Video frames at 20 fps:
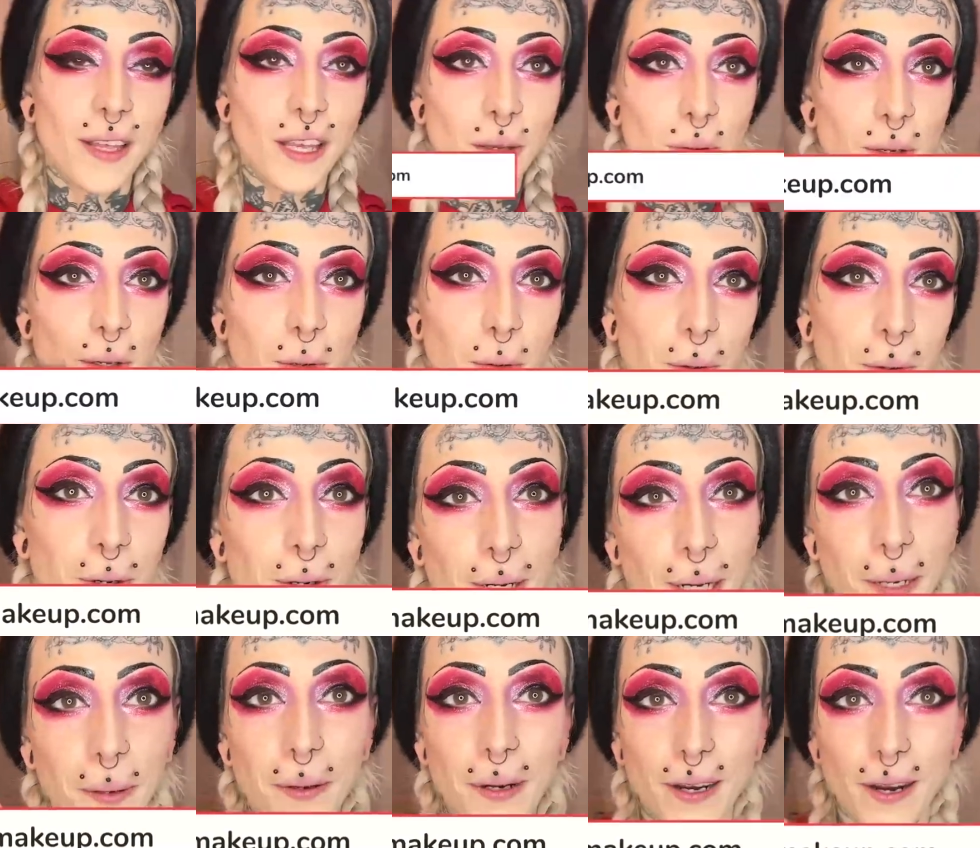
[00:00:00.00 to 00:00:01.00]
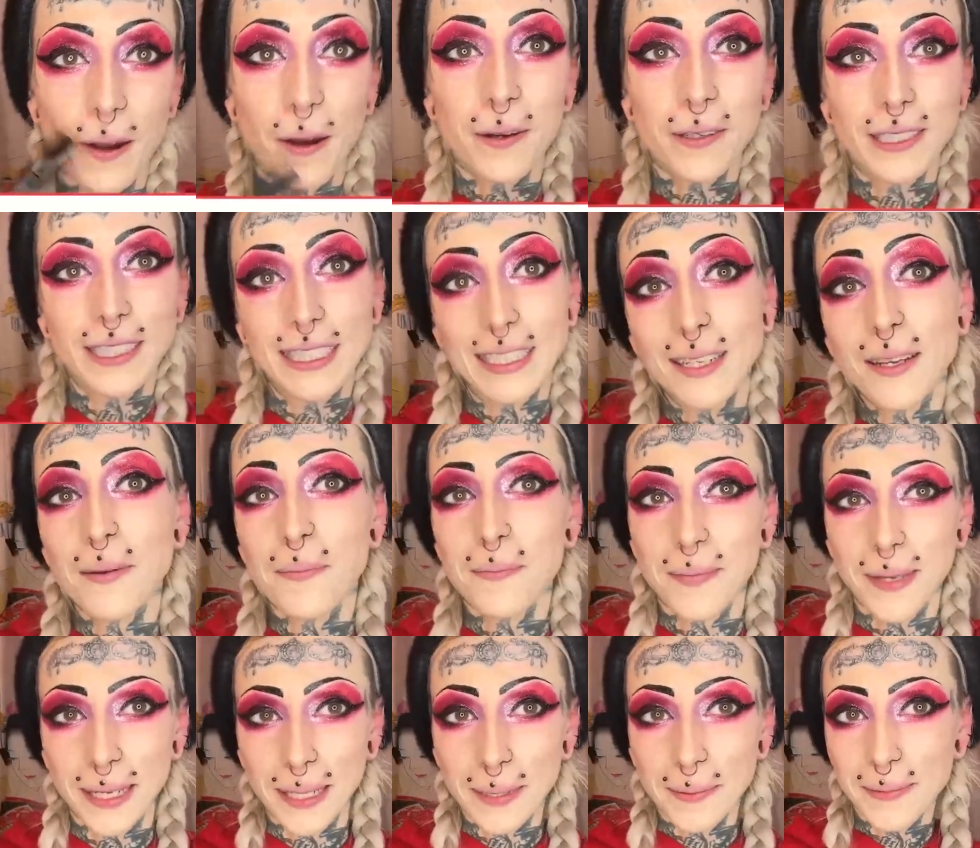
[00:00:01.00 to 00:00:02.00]
that you can order now on
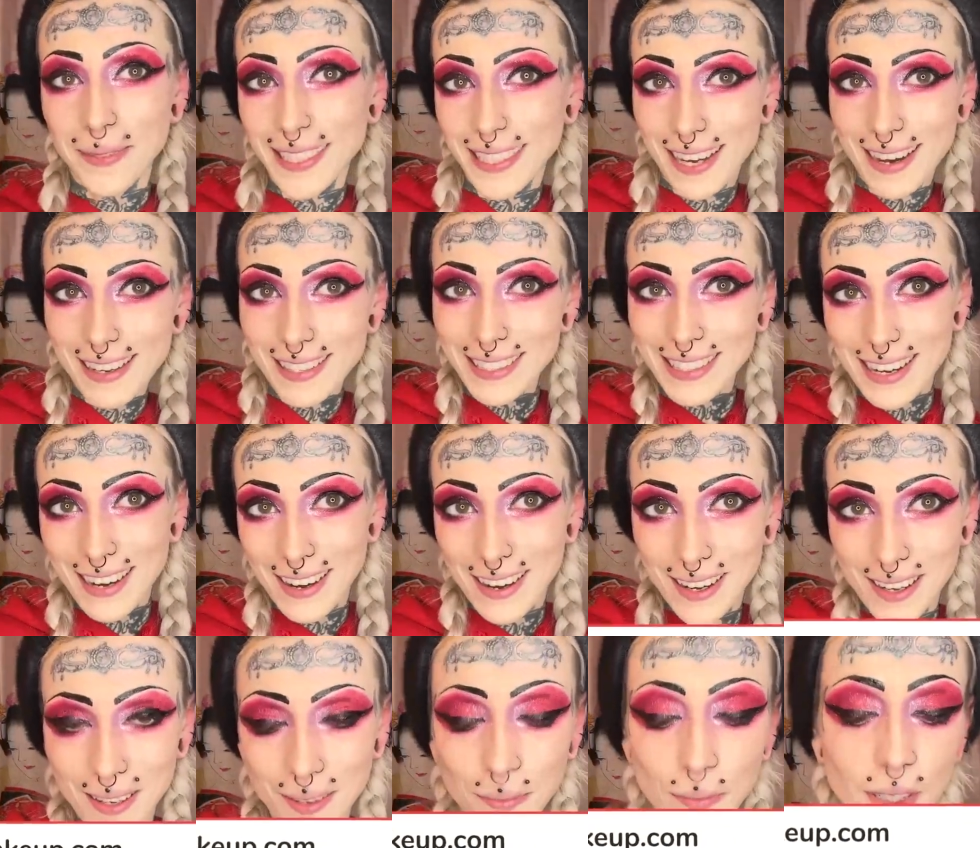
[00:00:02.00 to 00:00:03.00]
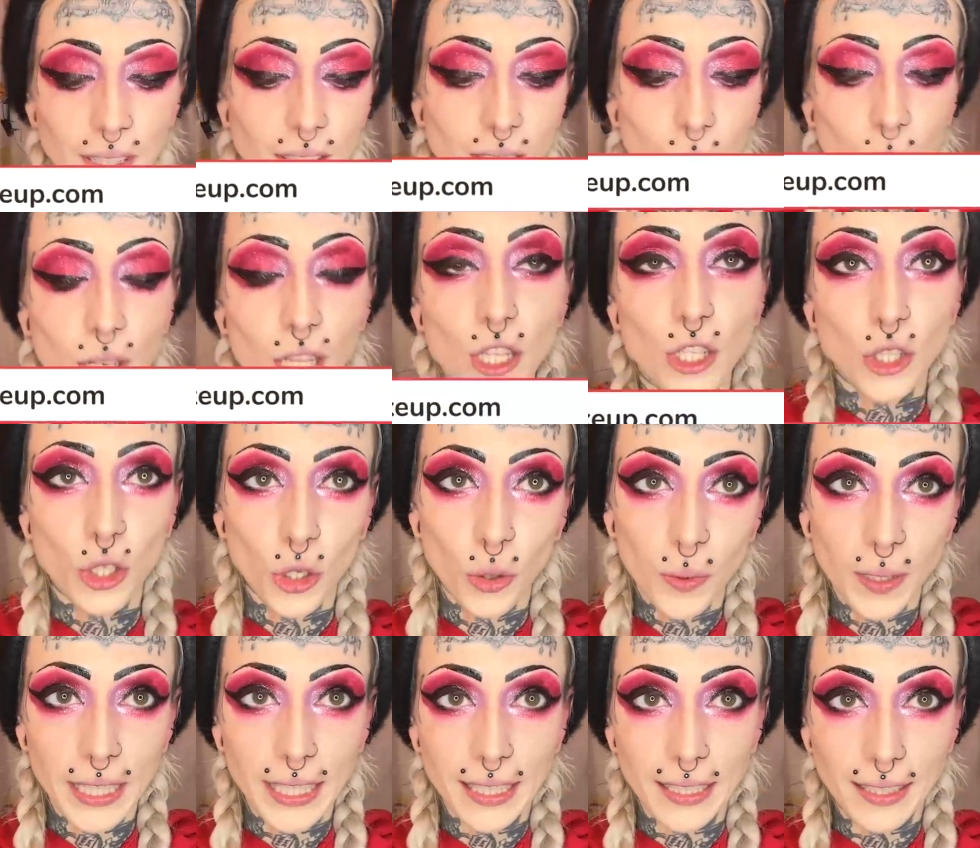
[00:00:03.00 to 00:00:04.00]
harleenmakeup.com with two
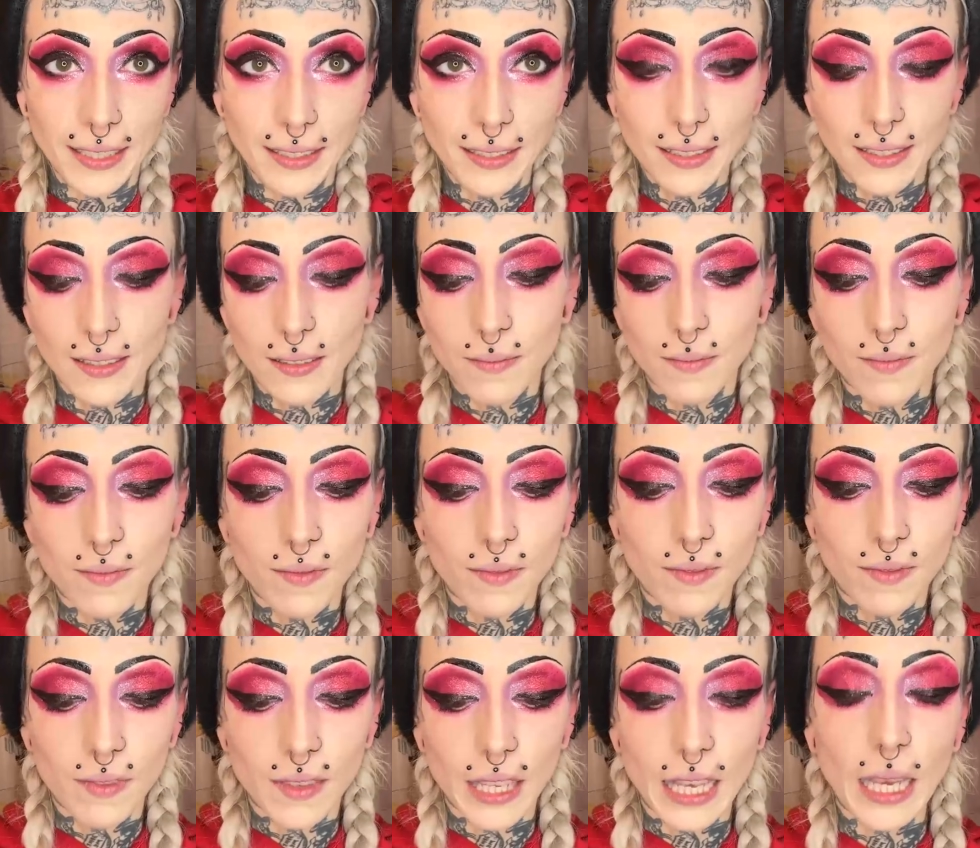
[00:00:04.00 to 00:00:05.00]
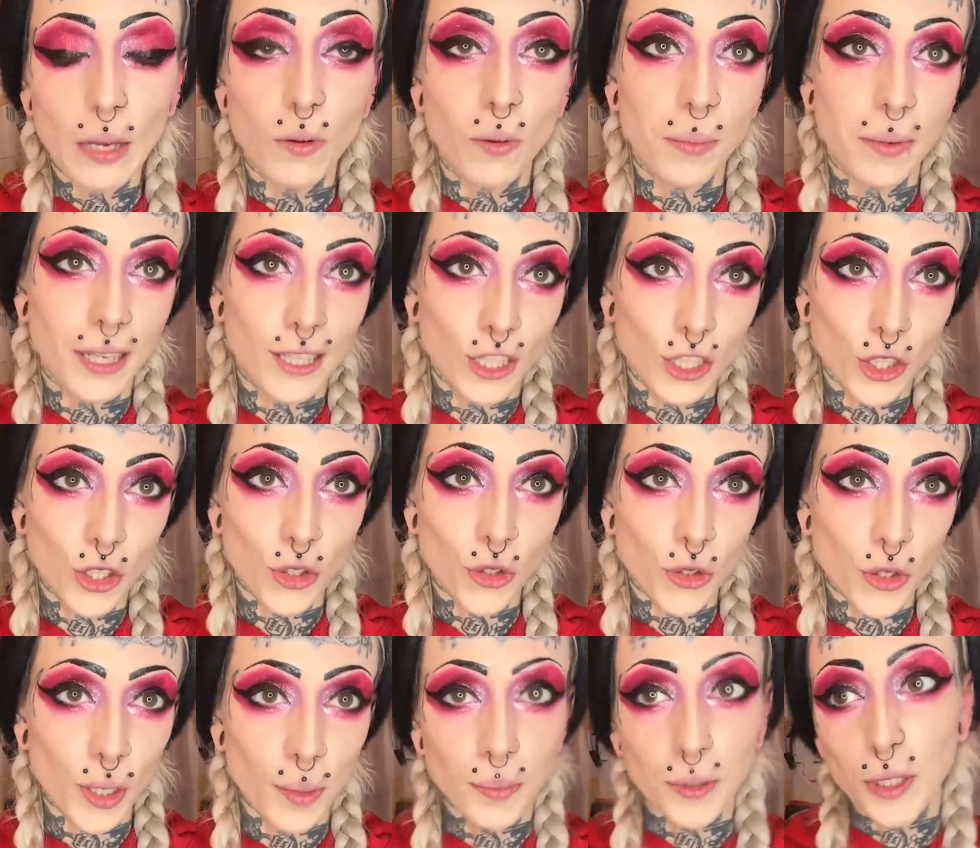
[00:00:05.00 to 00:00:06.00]
E's. It will be in the
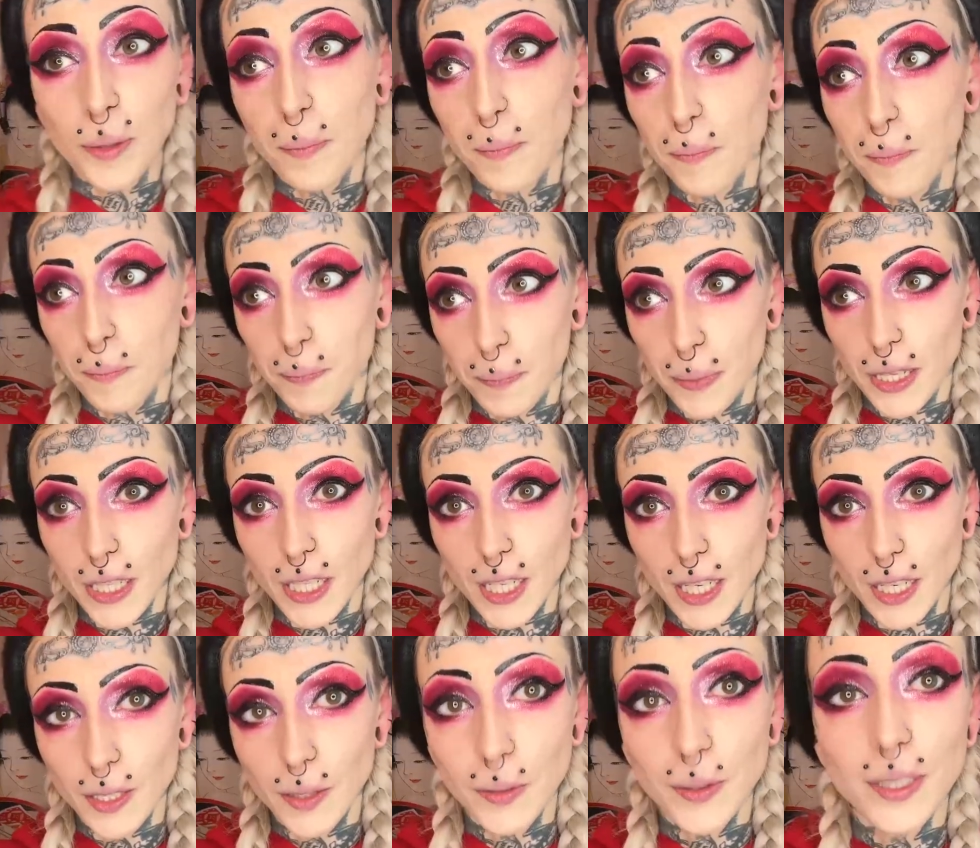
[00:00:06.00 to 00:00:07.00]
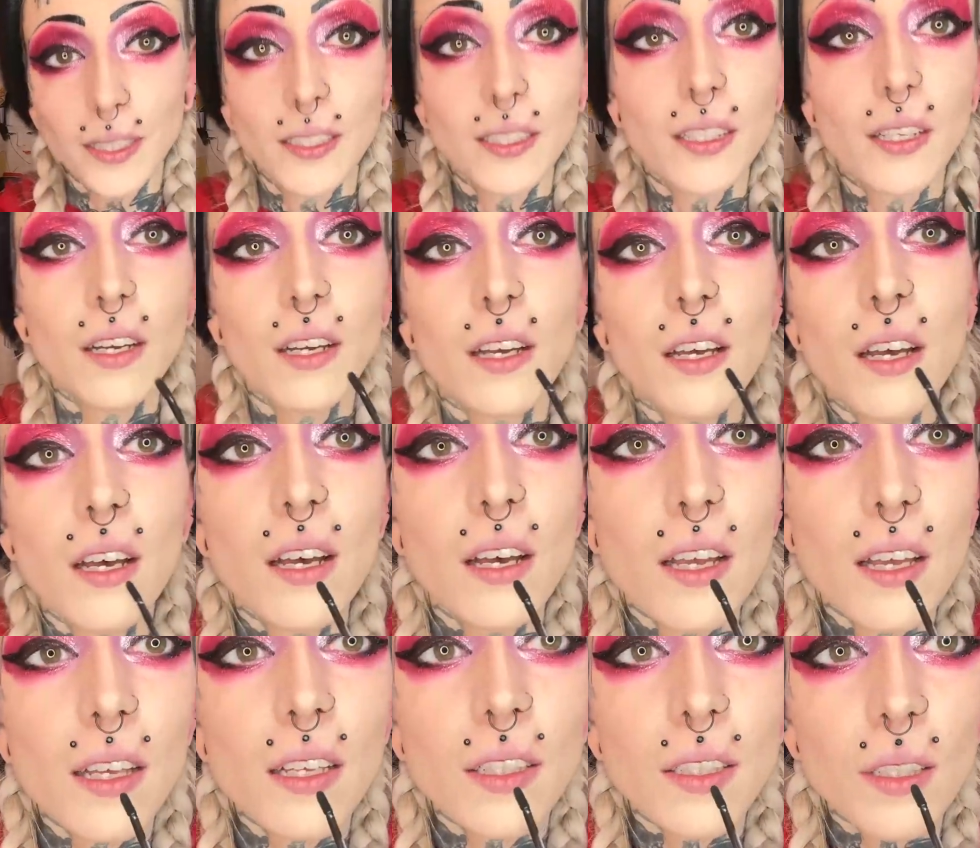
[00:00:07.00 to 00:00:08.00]
description below.
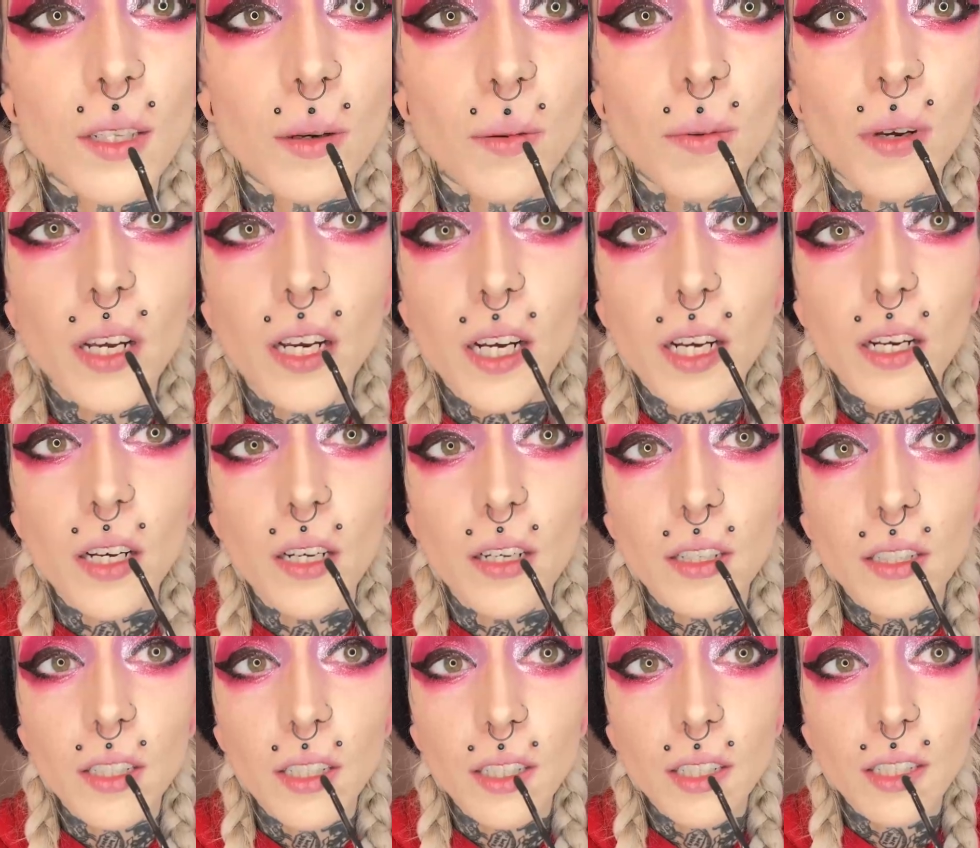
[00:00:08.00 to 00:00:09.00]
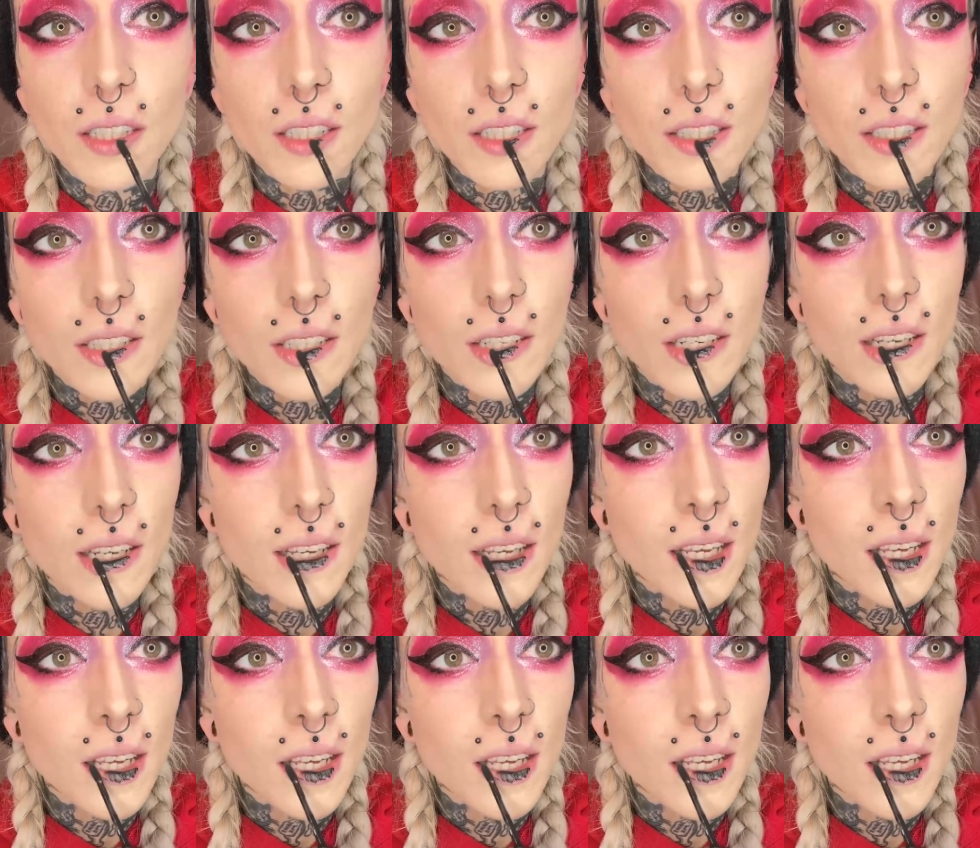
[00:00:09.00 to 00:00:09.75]
So we are going to just